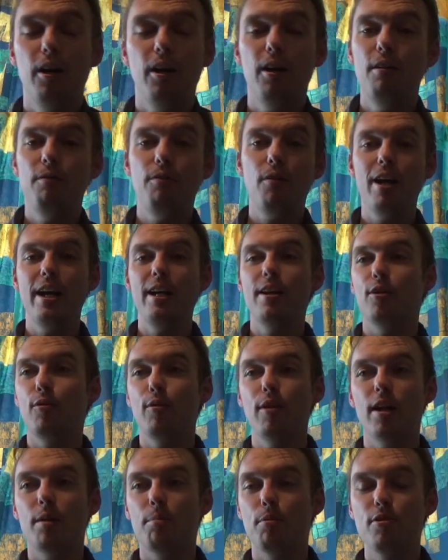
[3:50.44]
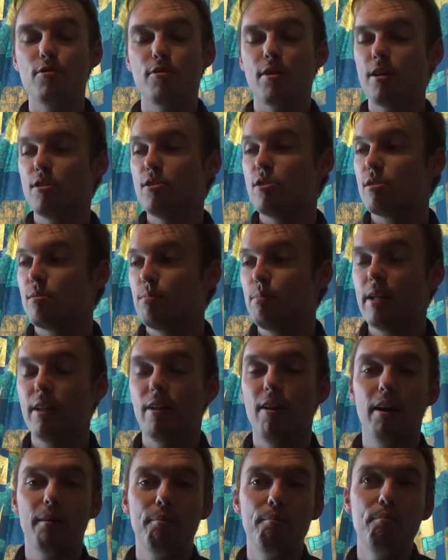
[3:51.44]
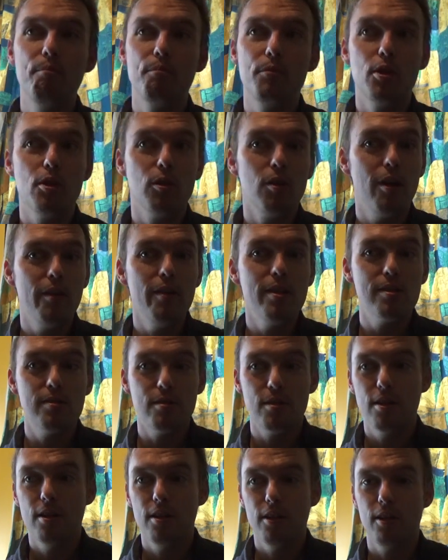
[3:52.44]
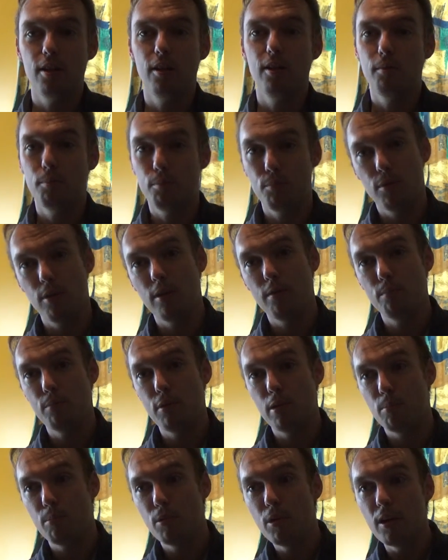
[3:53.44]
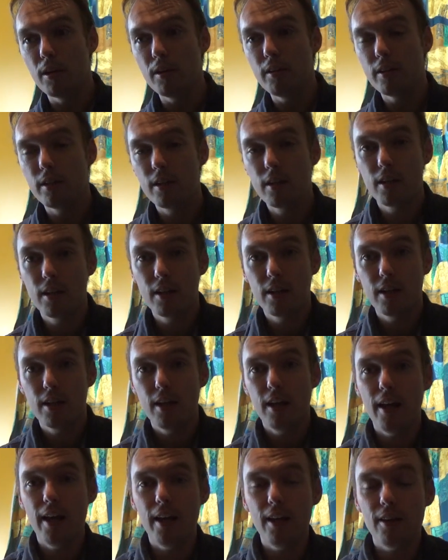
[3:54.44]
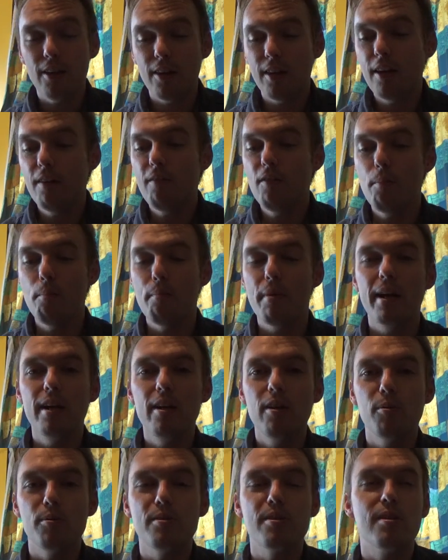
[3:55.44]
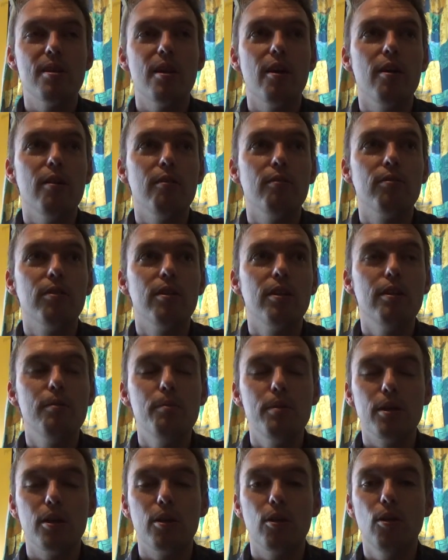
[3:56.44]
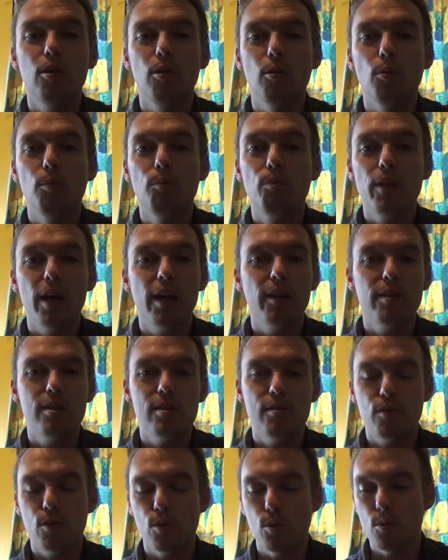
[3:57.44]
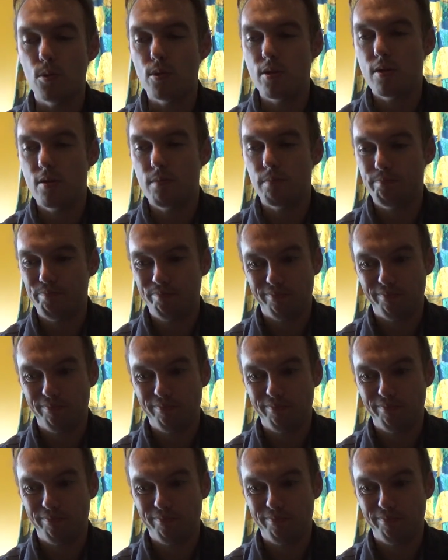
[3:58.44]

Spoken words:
If I had a 3D printer, I could just be like, you like this? You know, print. Think of the money I would save. It'd be cool. Unless, of course,